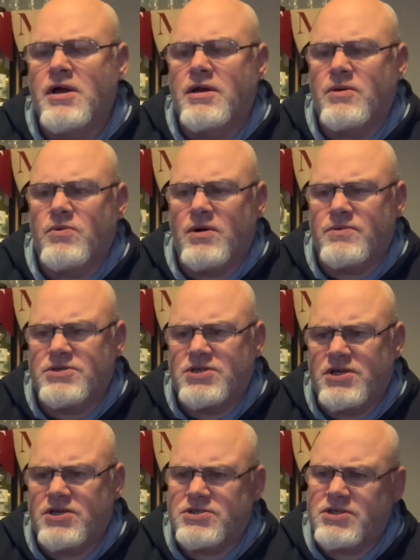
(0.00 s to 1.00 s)
Now, what I was
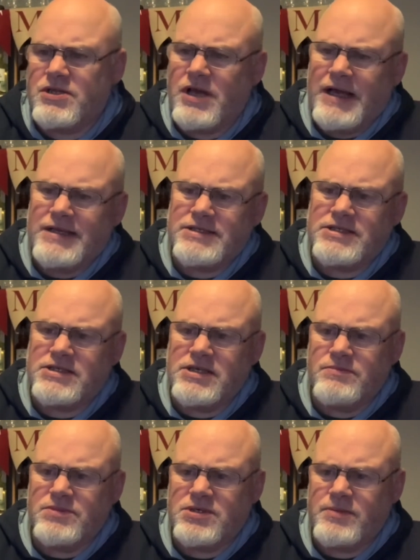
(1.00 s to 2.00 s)
saying is, it
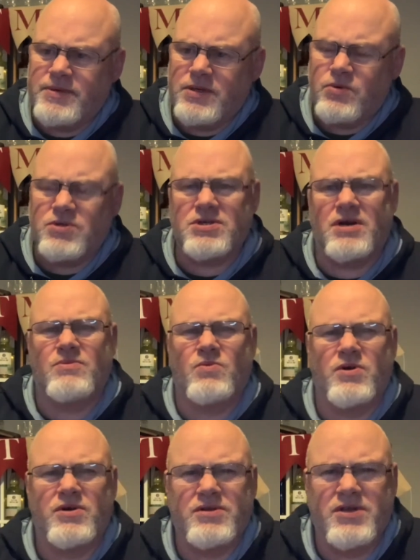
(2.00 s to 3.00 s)
seems to be, what's that
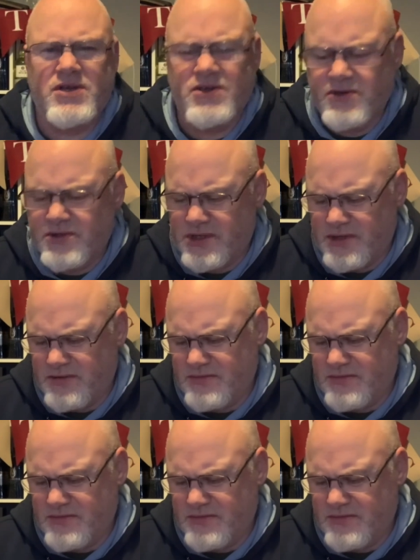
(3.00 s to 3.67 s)
word they use?